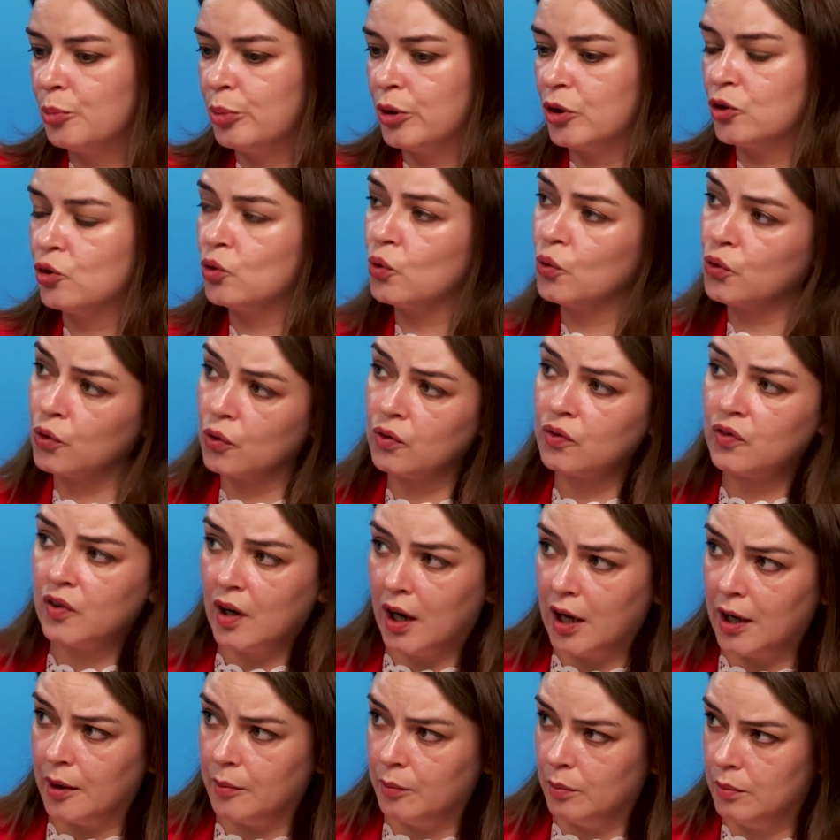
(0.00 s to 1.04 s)
but also
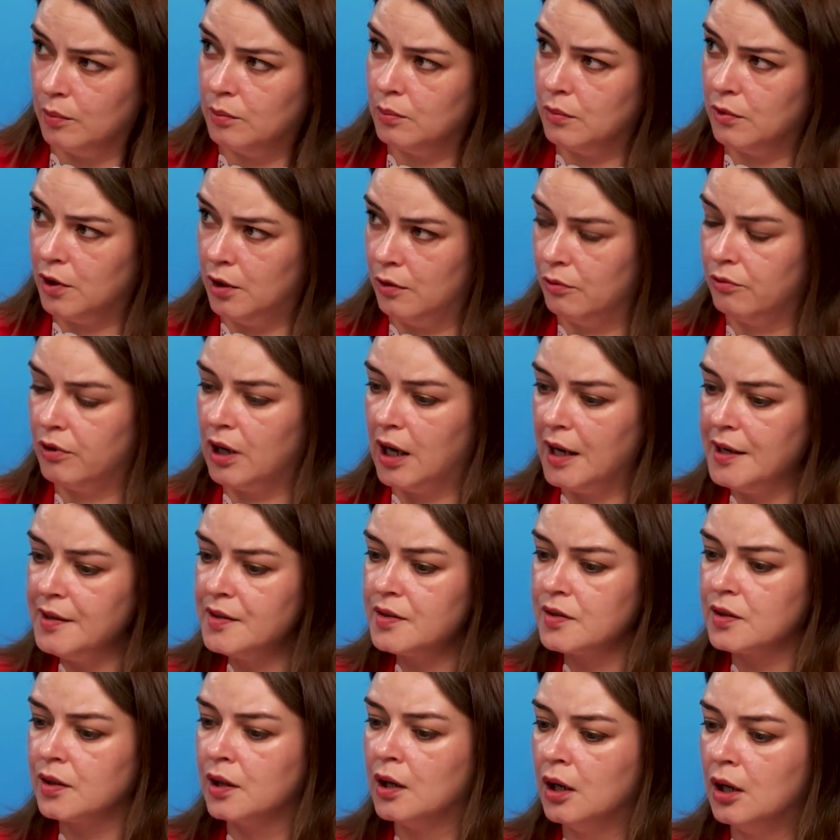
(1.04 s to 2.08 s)

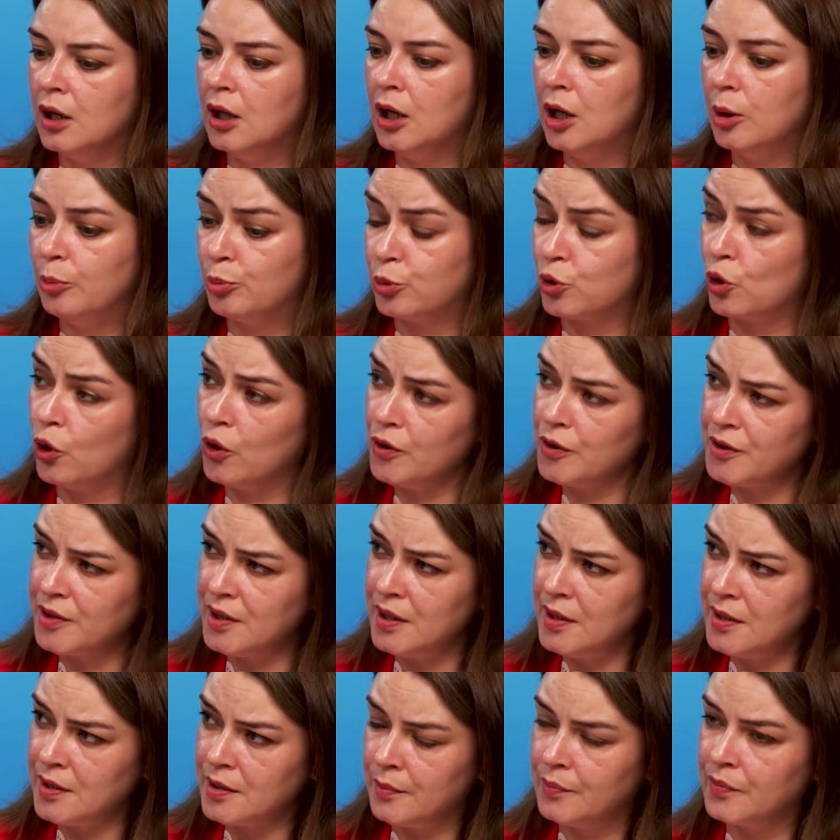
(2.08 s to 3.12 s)
time-wise
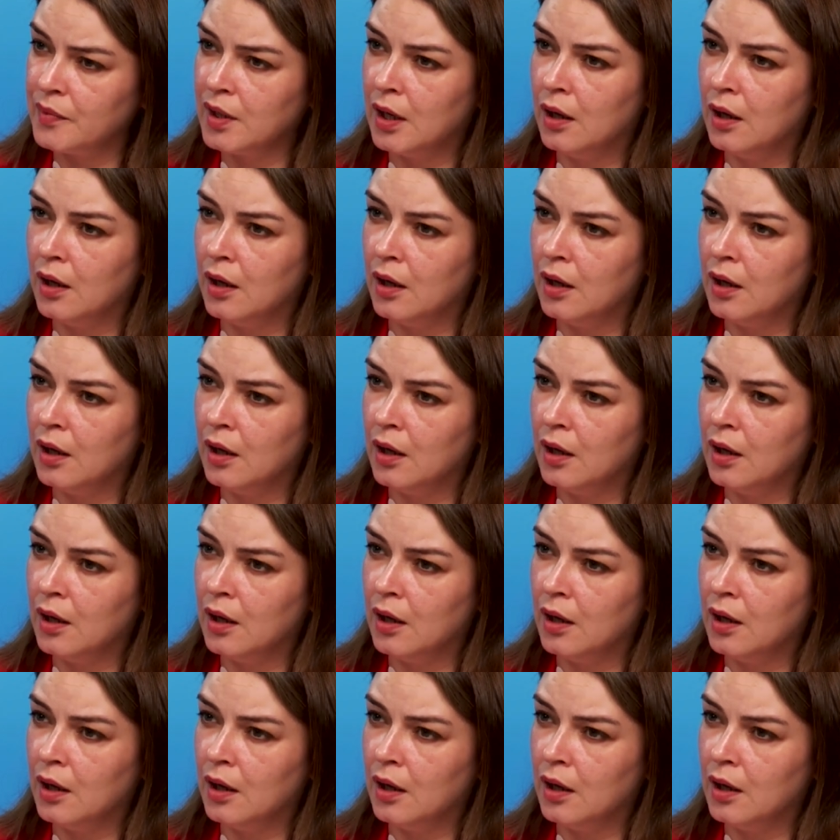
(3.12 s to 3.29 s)
process.